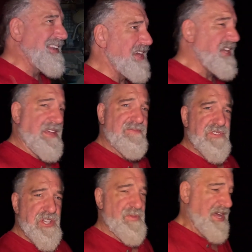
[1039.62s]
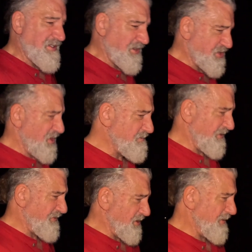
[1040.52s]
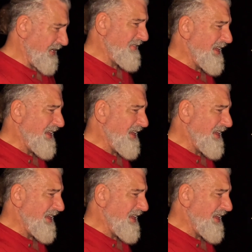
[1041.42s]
Nikki. She ran to the shrimp before me.